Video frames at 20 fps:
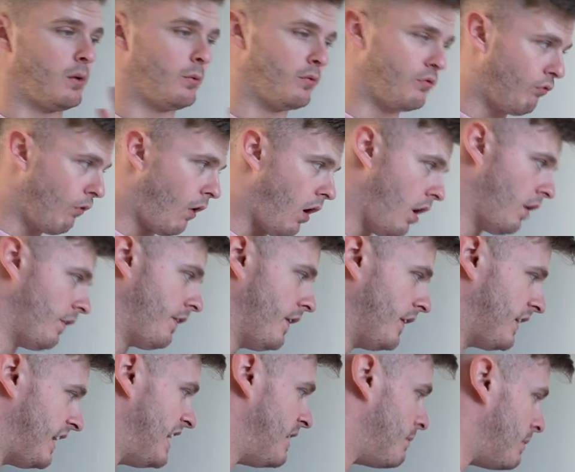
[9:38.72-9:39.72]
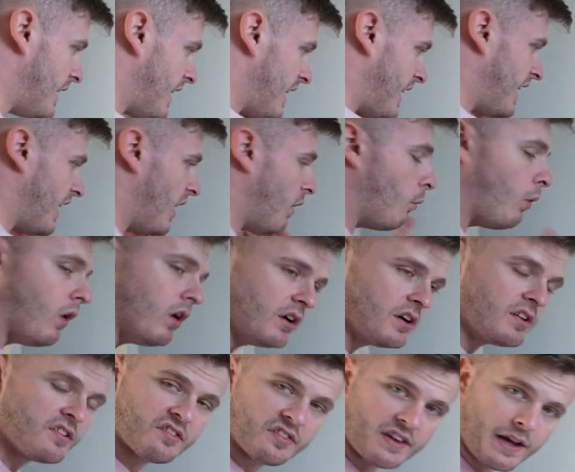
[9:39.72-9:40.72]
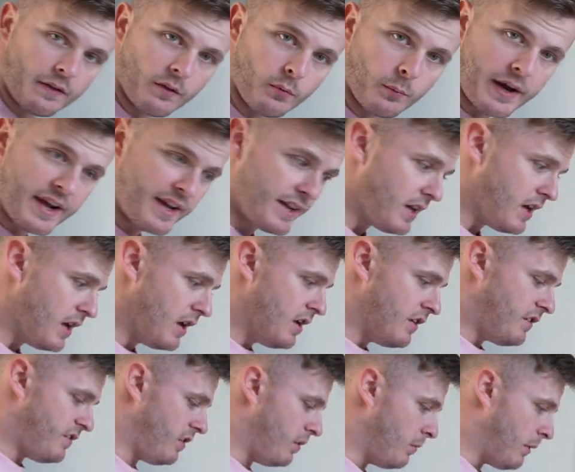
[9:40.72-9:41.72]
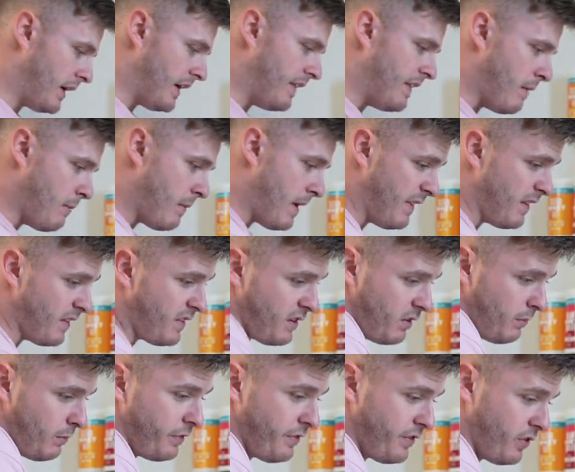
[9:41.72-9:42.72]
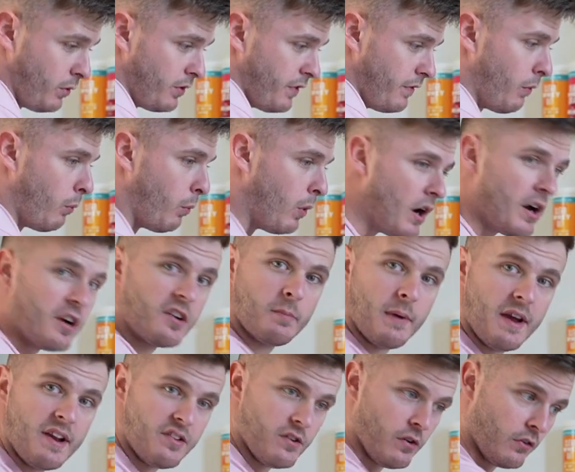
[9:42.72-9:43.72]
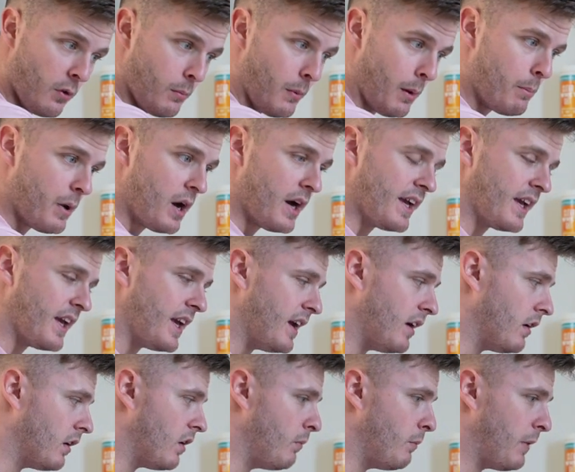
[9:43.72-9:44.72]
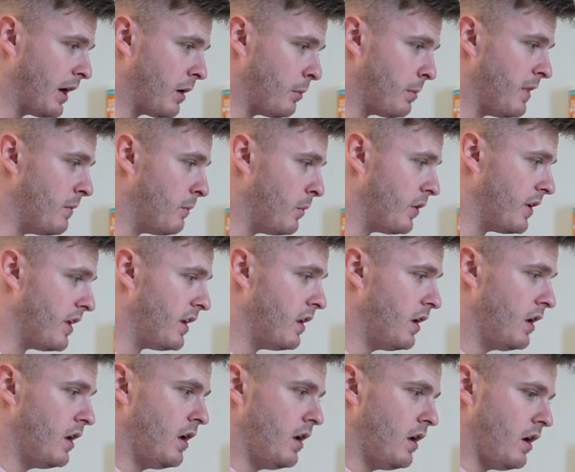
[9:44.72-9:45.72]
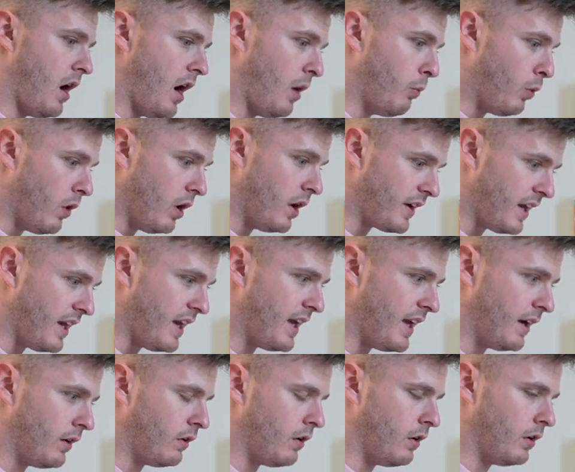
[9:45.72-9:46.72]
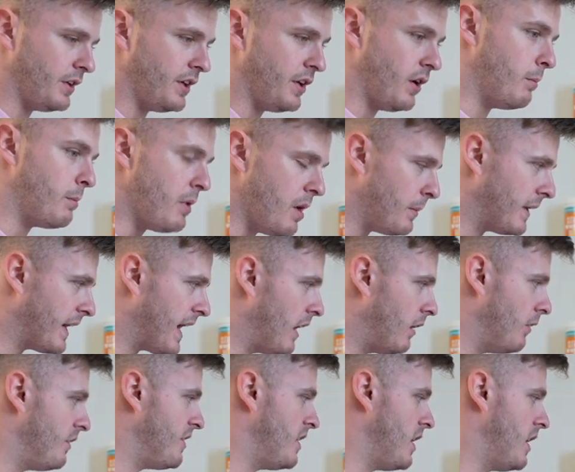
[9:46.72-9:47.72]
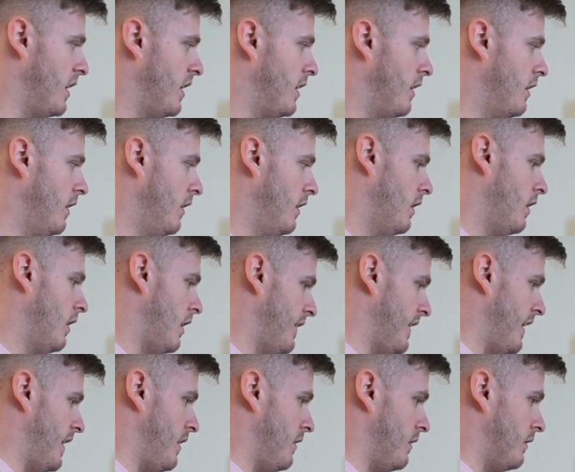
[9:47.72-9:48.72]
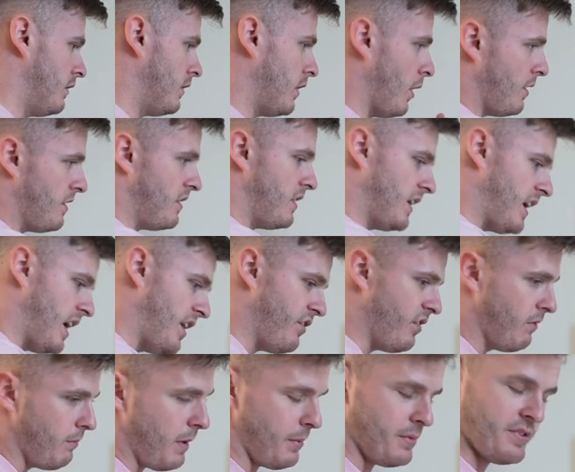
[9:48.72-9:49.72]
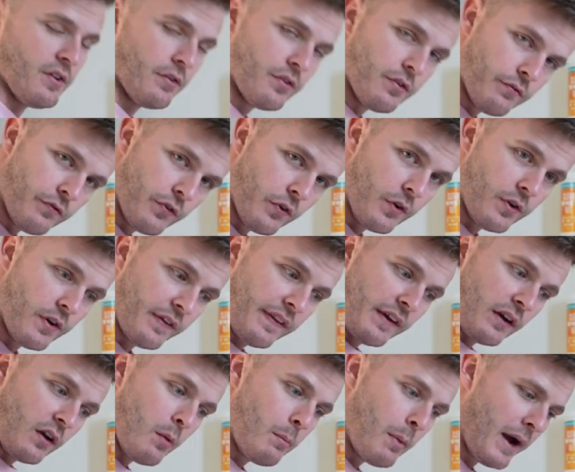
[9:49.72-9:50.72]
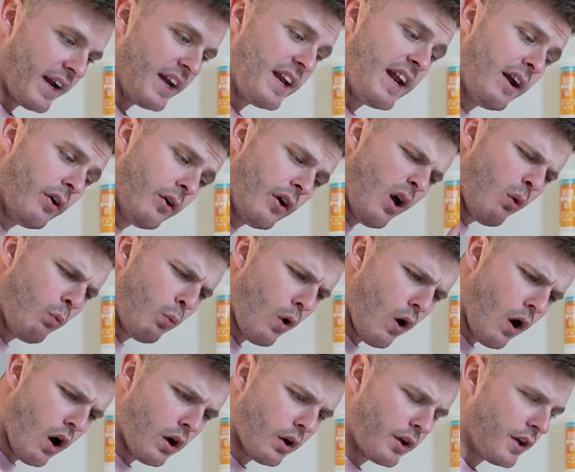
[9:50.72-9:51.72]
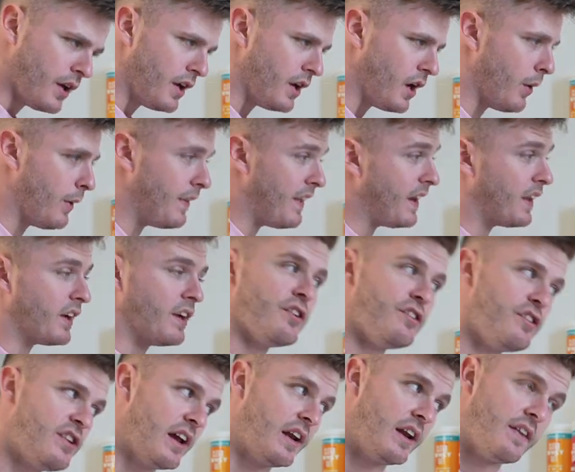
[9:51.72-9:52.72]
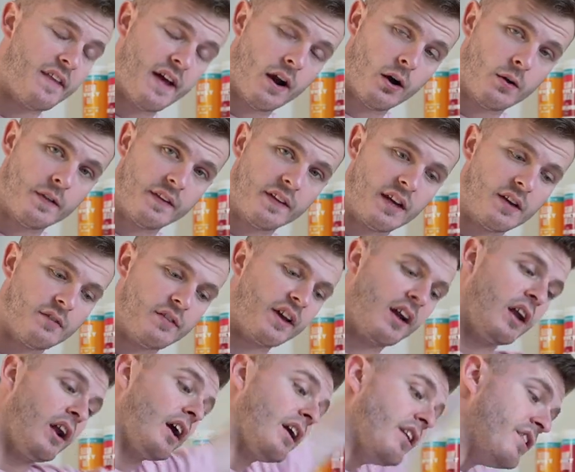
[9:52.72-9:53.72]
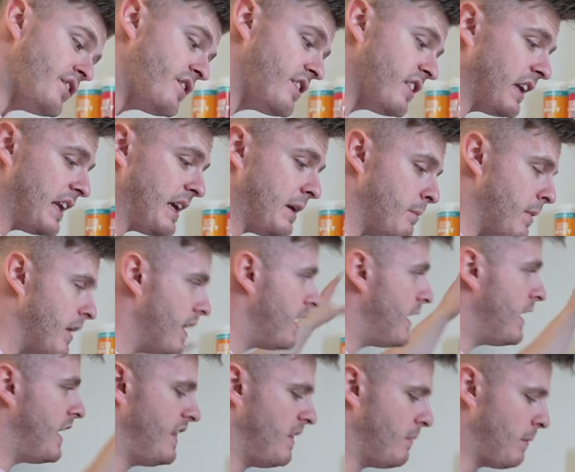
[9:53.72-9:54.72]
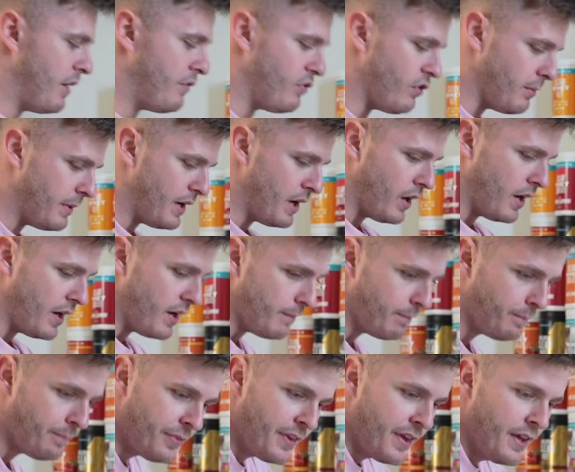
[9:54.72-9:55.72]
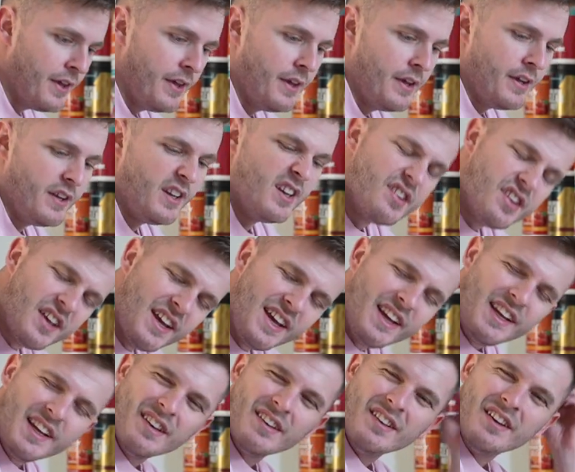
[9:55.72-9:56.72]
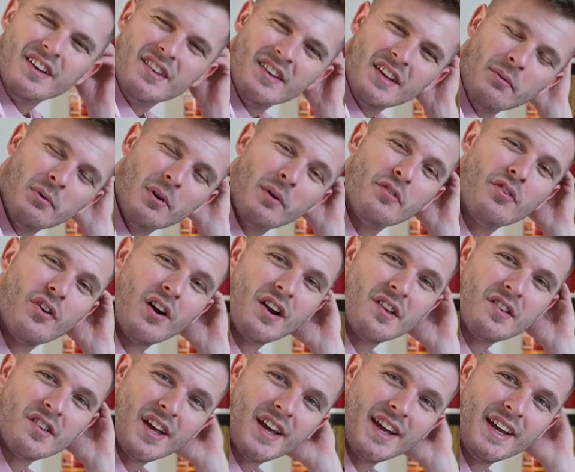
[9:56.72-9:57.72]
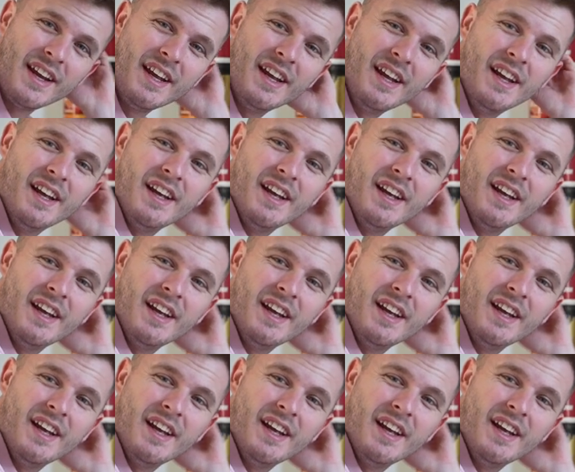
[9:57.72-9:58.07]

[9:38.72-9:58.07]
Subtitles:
I would rather keep it in here. One, because it's out the way. Two, I can then make this some sort of a workspace. You know, I've got my bike here. I can wake up in the morning. I work in here, or, you know, burn my calories in here. I then go into the kitchen, make myself some food, and then come back in here and I work, you know, and then I can chill in there in the evening and I can sleep in the bedroom at night. You see what I'm trying to say?